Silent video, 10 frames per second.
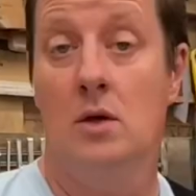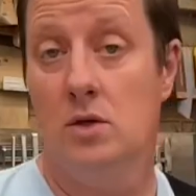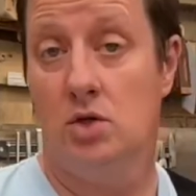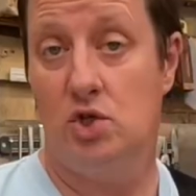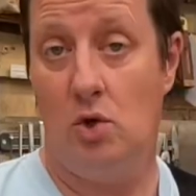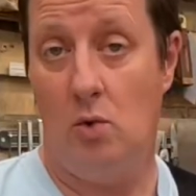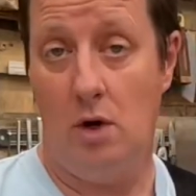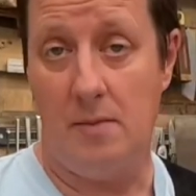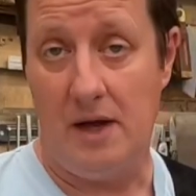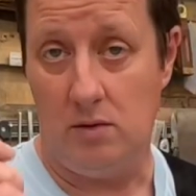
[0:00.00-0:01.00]
So what
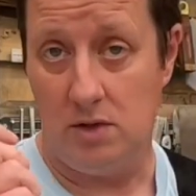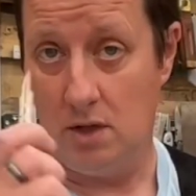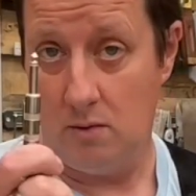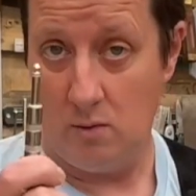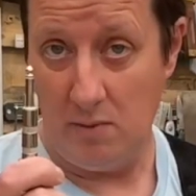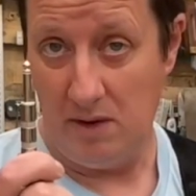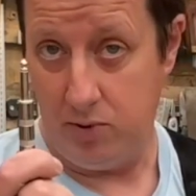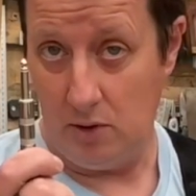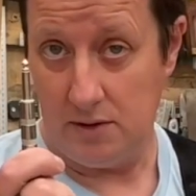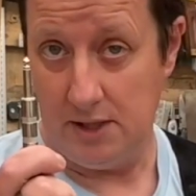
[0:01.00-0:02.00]
about when we
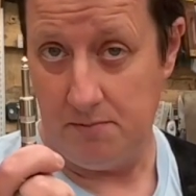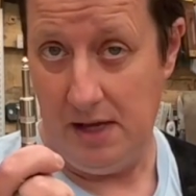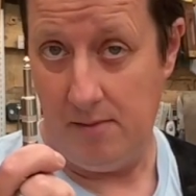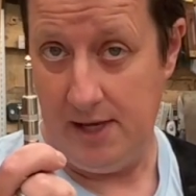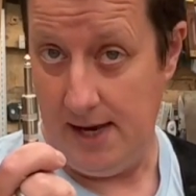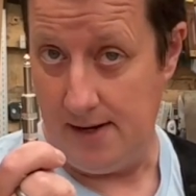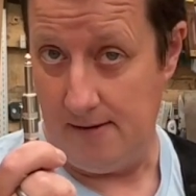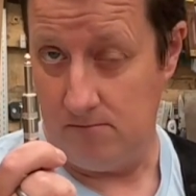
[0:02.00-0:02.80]
plug this baby in?